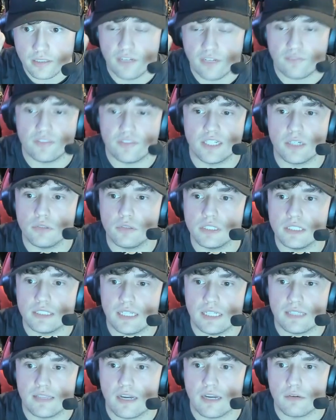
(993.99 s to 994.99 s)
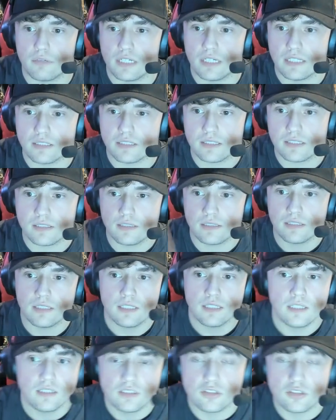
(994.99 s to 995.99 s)
if Lego didn't take that risk.
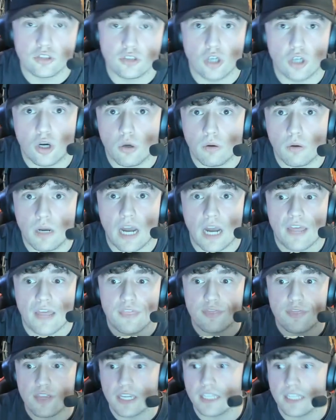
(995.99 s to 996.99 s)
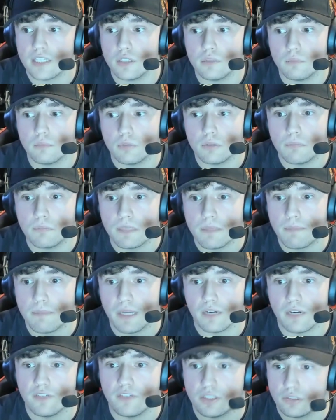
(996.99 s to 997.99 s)
So I think it would be
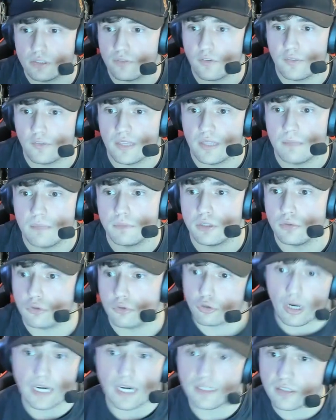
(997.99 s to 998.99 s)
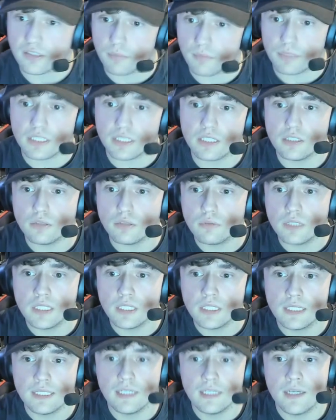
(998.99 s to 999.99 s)
beneficial for them to try something new,
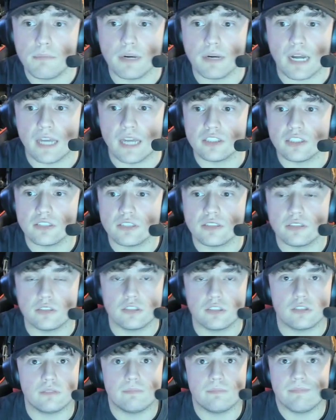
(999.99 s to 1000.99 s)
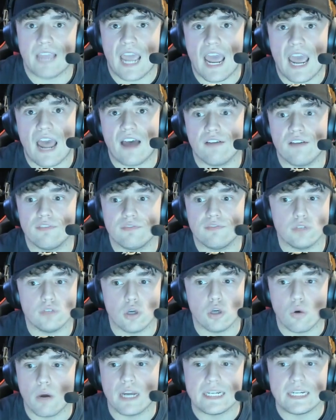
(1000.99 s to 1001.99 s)
but I just have
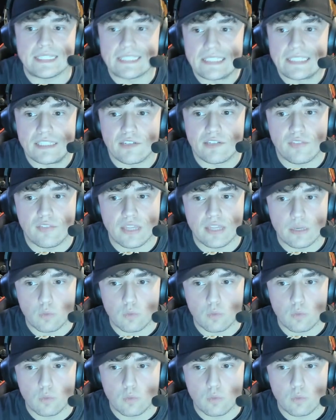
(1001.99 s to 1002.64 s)
no idea if they